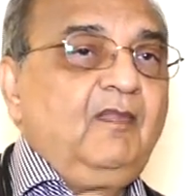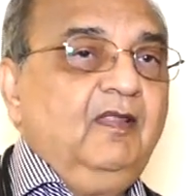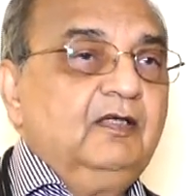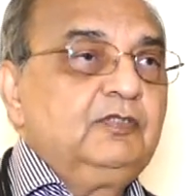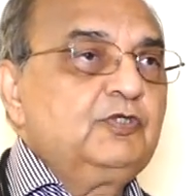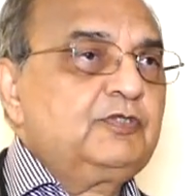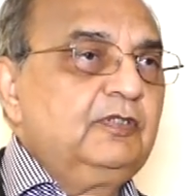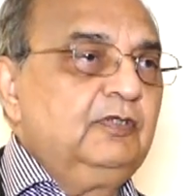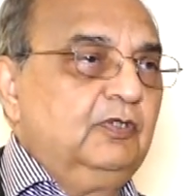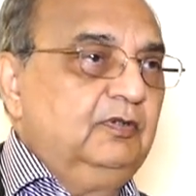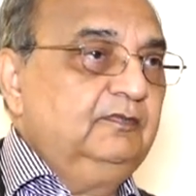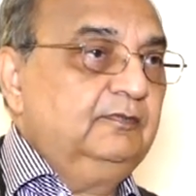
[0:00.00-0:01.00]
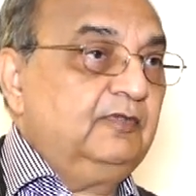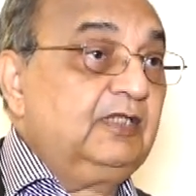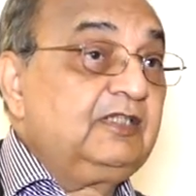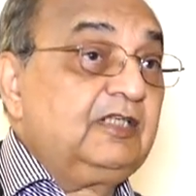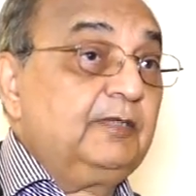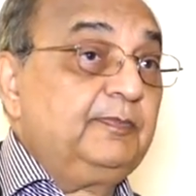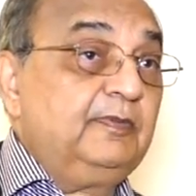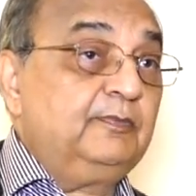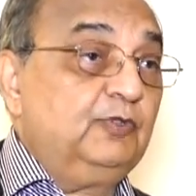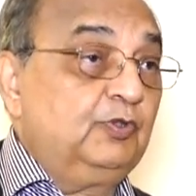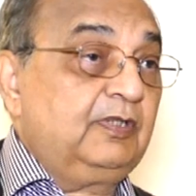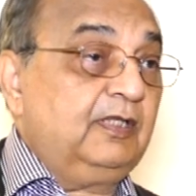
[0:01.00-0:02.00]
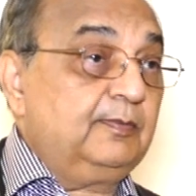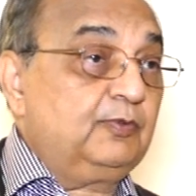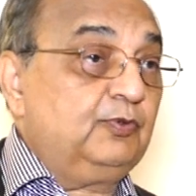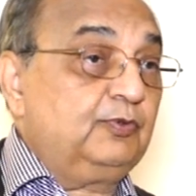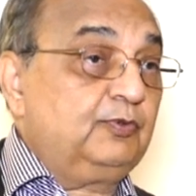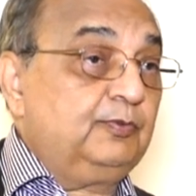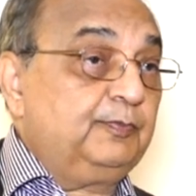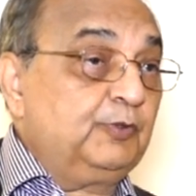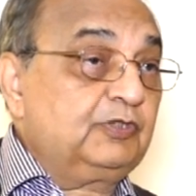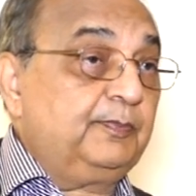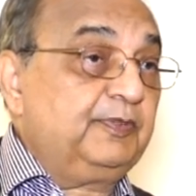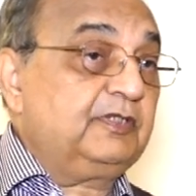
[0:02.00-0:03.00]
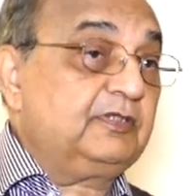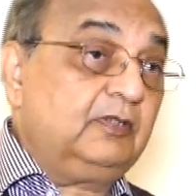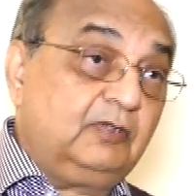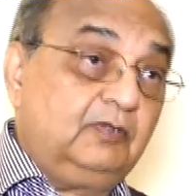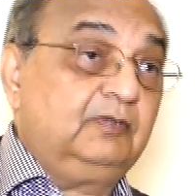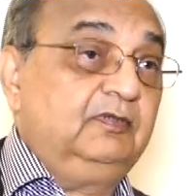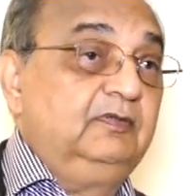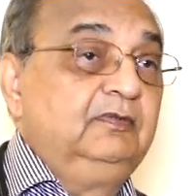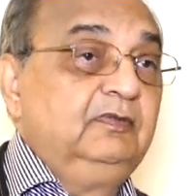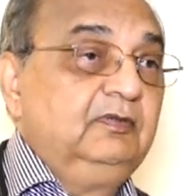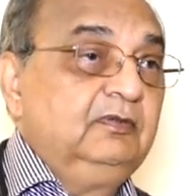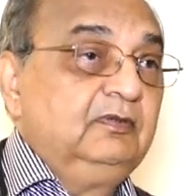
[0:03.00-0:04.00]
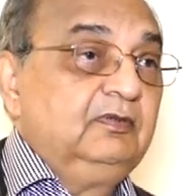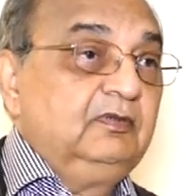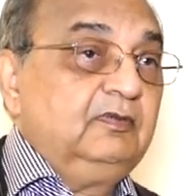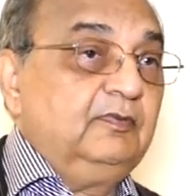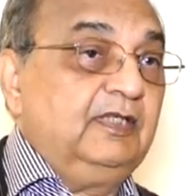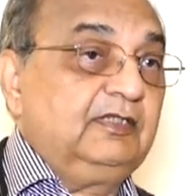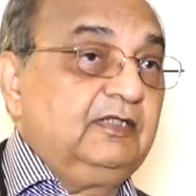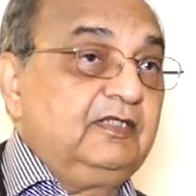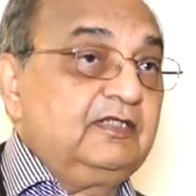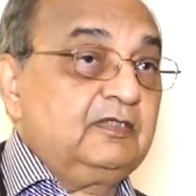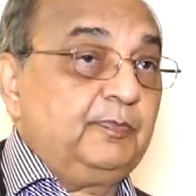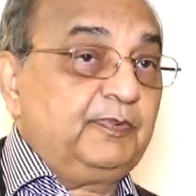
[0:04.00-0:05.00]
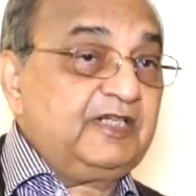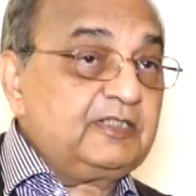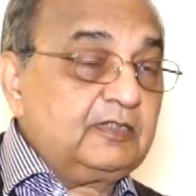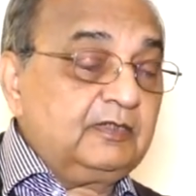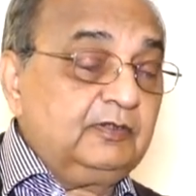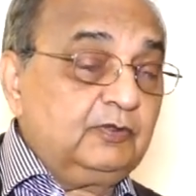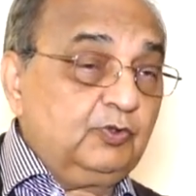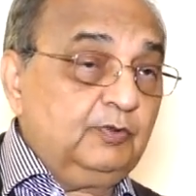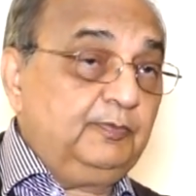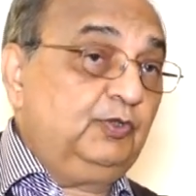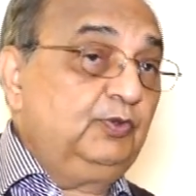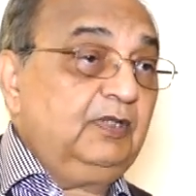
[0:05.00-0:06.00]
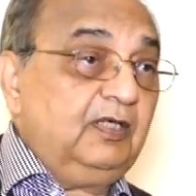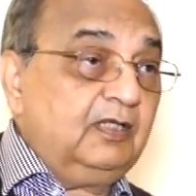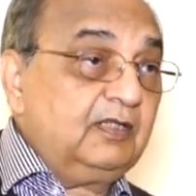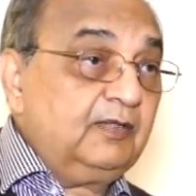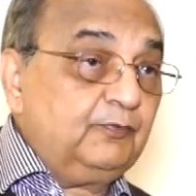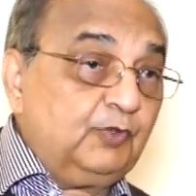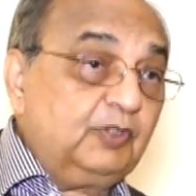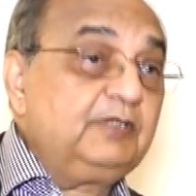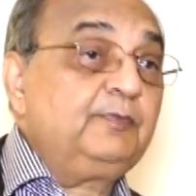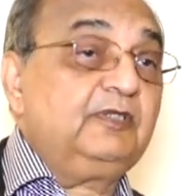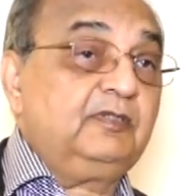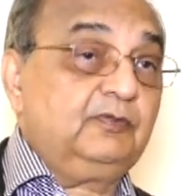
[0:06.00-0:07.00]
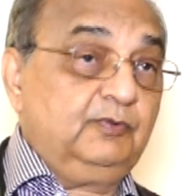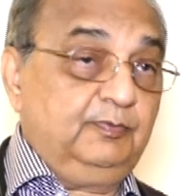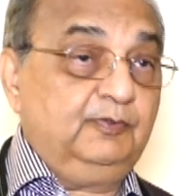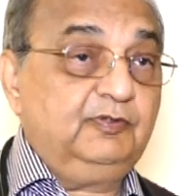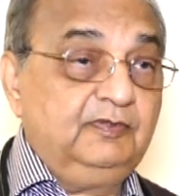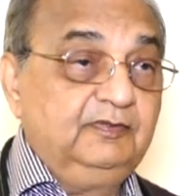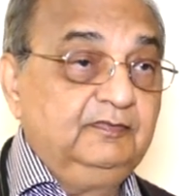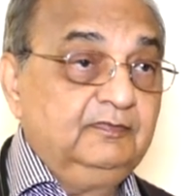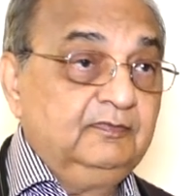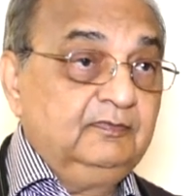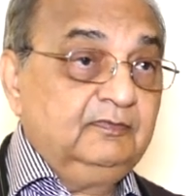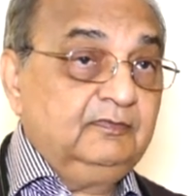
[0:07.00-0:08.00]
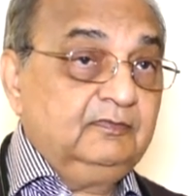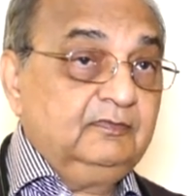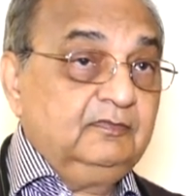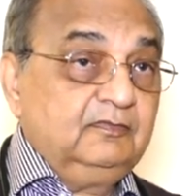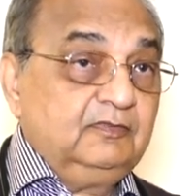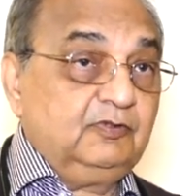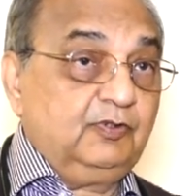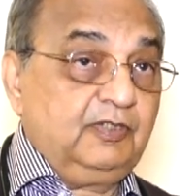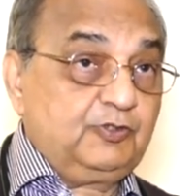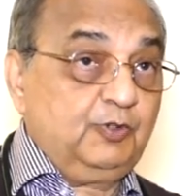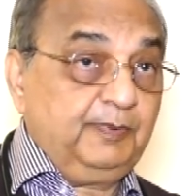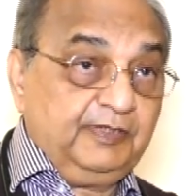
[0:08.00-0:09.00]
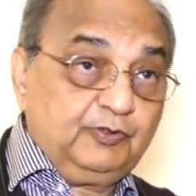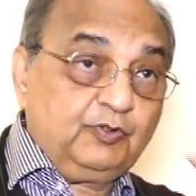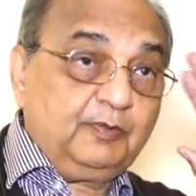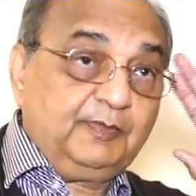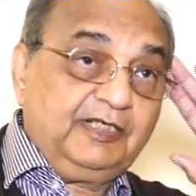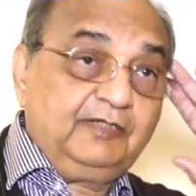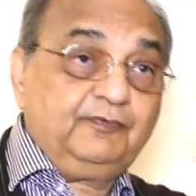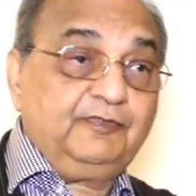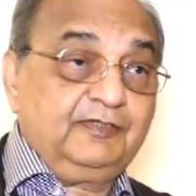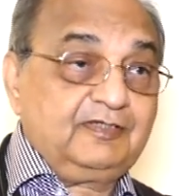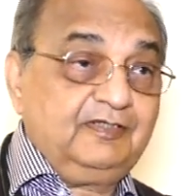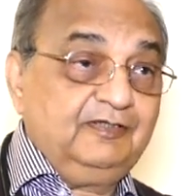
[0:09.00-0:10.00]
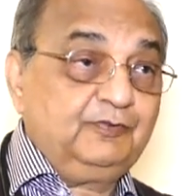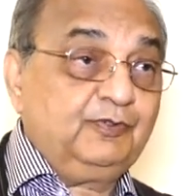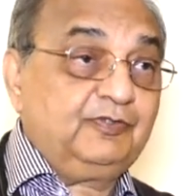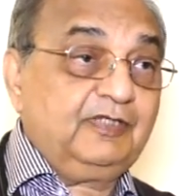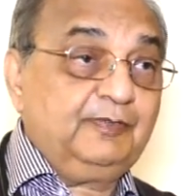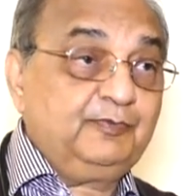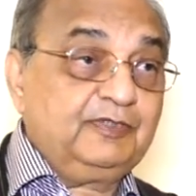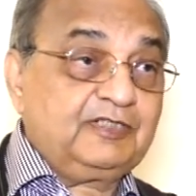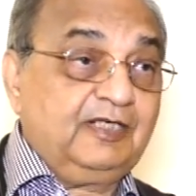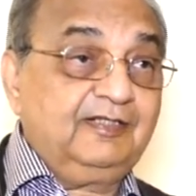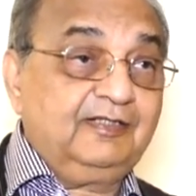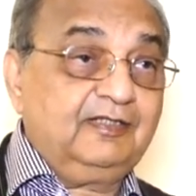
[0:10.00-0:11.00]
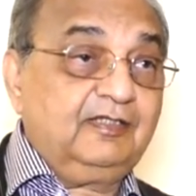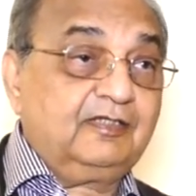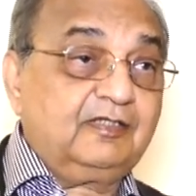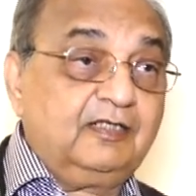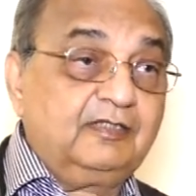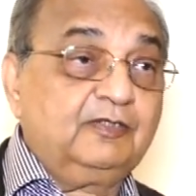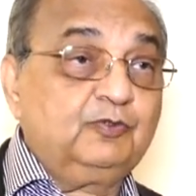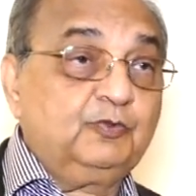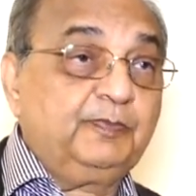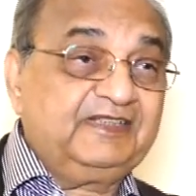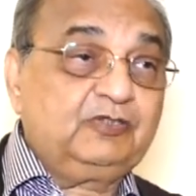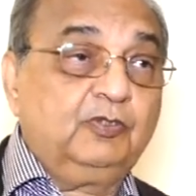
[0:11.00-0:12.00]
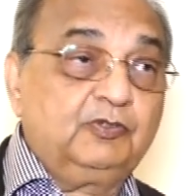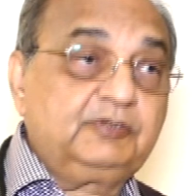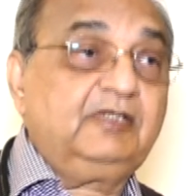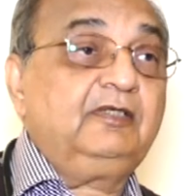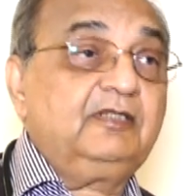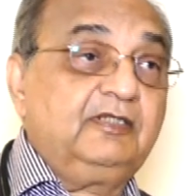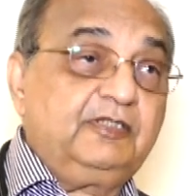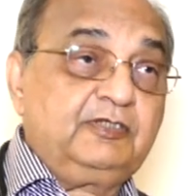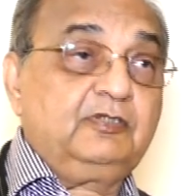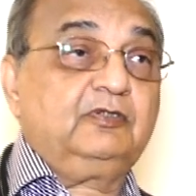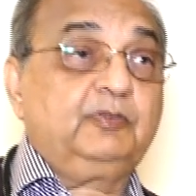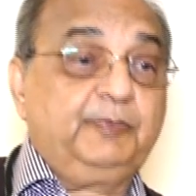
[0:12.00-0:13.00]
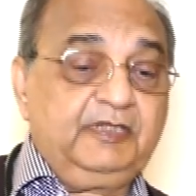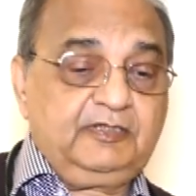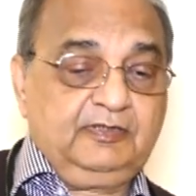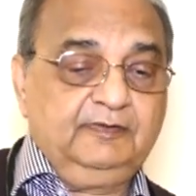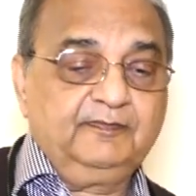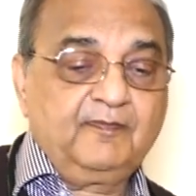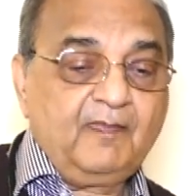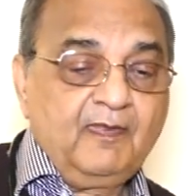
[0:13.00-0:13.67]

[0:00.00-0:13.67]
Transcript: You should know what type of mode I'm going to put the patient on, whether it is a pressure control mode or a volume control mode. So it should be in your mind first. You should have decided according to pathological condition of the patient.